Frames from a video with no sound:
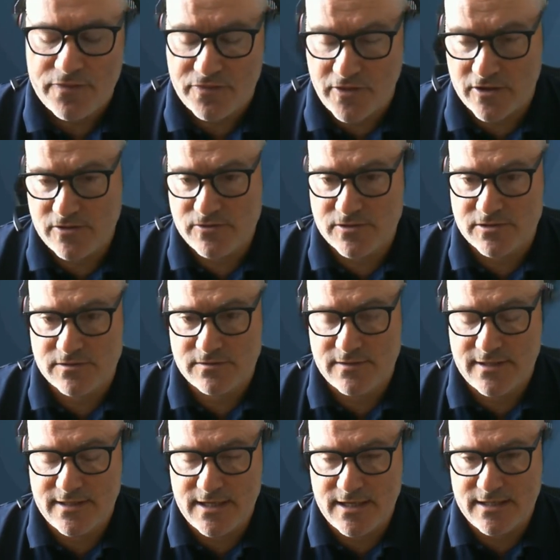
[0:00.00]
Those
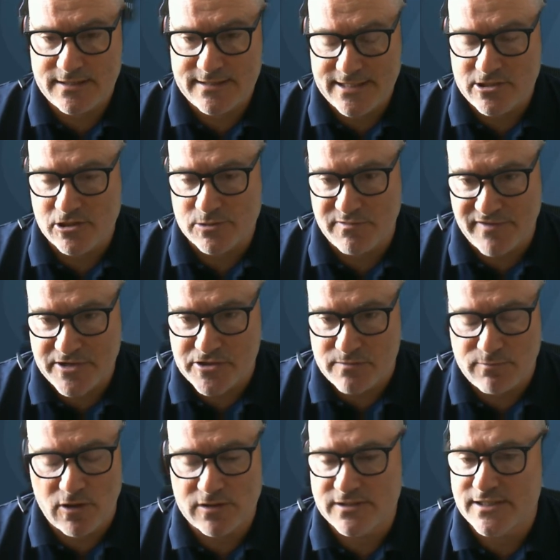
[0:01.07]
data loss prevention
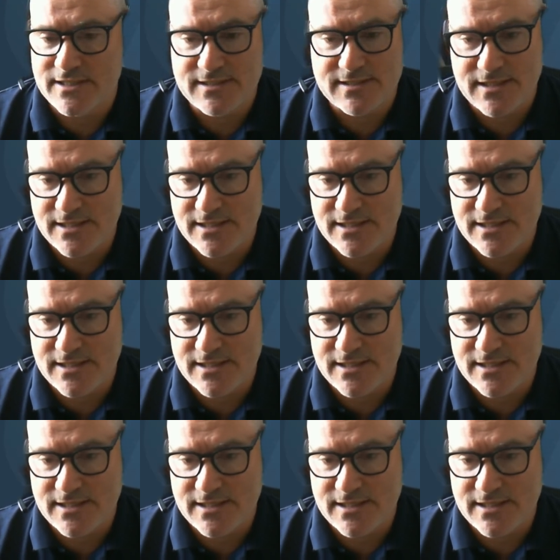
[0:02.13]
policies